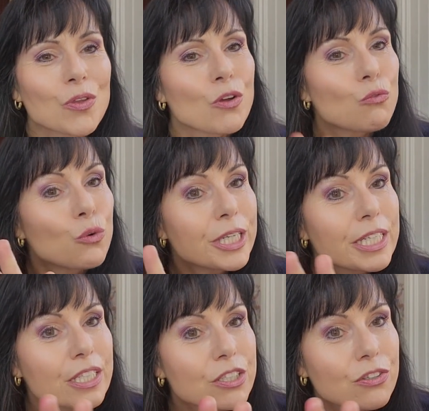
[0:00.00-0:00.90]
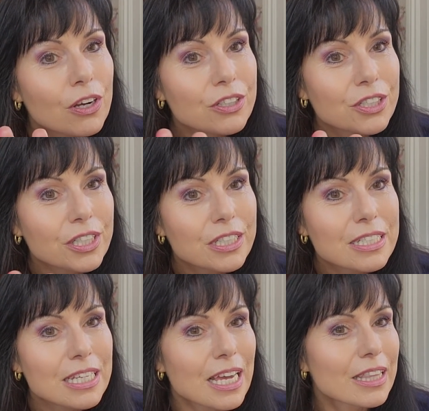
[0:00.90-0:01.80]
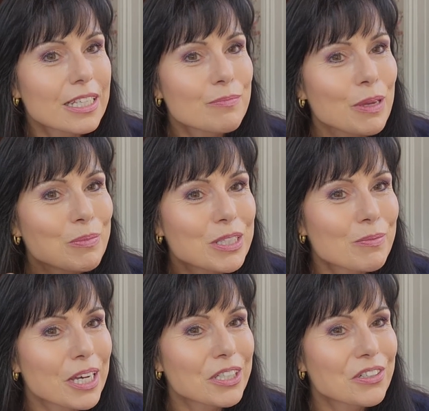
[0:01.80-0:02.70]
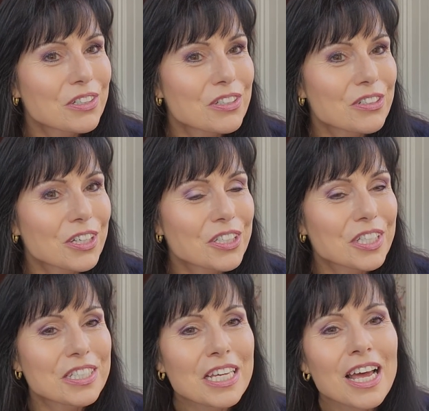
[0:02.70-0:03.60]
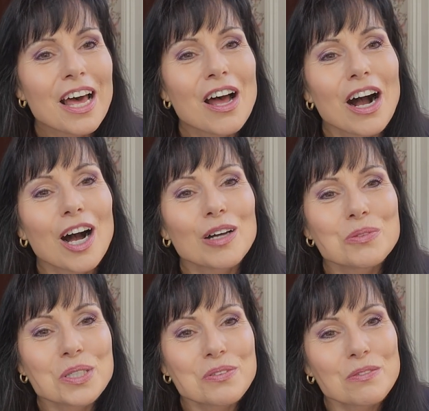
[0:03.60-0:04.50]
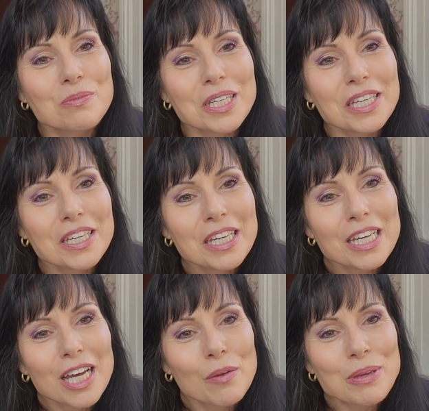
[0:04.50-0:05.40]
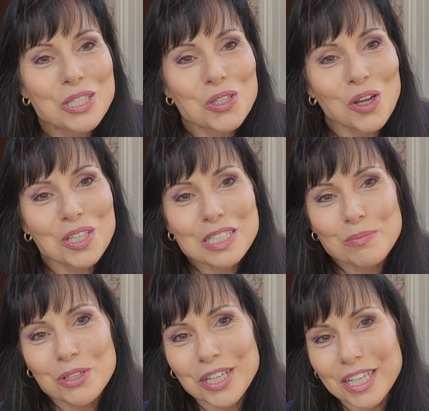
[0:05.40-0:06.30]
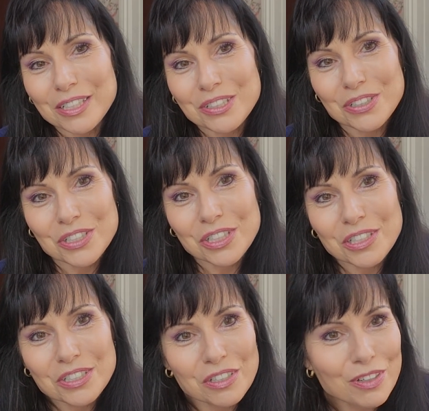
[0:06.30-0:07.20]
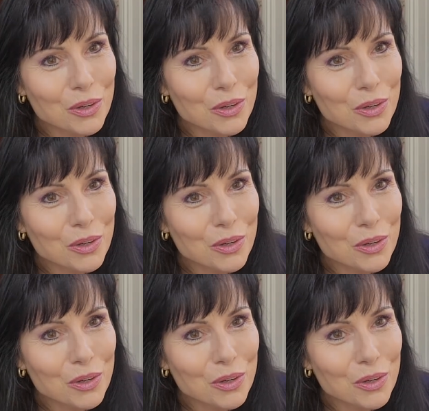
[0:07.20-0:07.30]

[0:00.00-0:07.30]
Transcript: written instructions, and then maybe some extra instructions just for me based on some of your answers to the survey